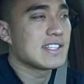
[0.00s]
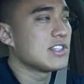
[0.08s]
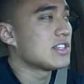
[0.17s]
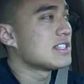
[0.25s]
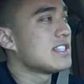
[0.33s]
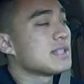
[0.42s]

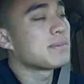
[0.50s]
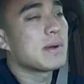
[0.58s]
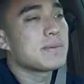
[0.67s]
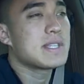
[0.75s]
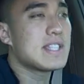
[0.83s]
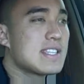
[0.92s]
As you can see, the
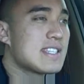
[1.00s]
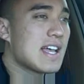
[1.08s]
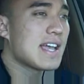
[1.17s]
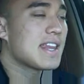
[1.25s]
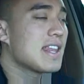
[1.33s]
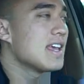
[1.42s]
purpose of this
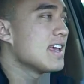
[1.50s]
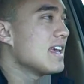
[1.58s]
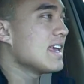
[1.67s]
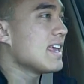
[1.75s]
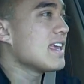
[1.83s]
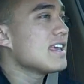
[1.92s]
site
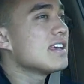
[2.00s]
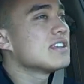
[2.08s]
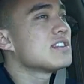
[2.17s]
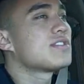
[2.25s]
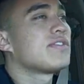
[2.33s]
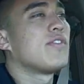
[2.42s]

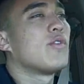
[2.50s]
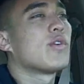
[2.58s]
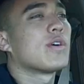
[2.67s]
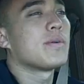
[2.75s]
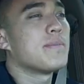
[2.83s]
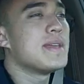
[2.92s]
is
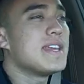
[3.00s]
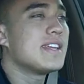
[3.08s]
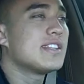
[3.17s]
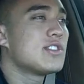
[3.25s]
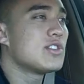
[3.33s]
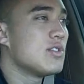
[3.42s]
for
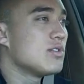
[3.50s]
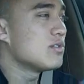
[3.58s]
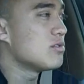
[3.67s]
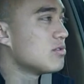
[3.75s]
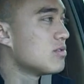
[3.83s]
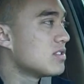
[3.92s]
me
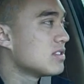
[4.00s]
to,